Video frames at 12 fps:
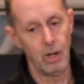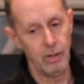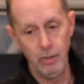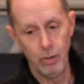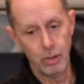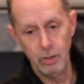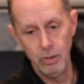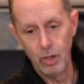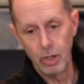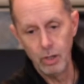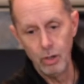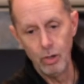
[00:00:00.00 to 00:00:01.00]
You
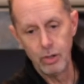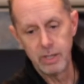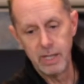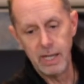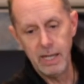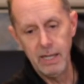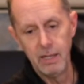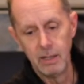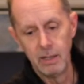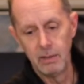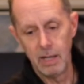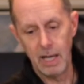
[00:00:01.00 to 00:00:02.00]
can use the
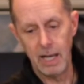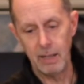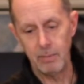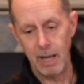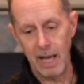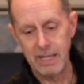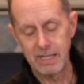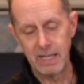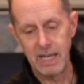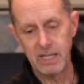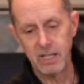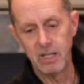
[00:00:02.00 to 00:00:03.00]

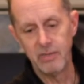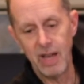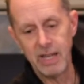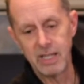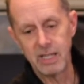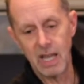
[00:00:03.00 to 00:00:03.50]
isolation devices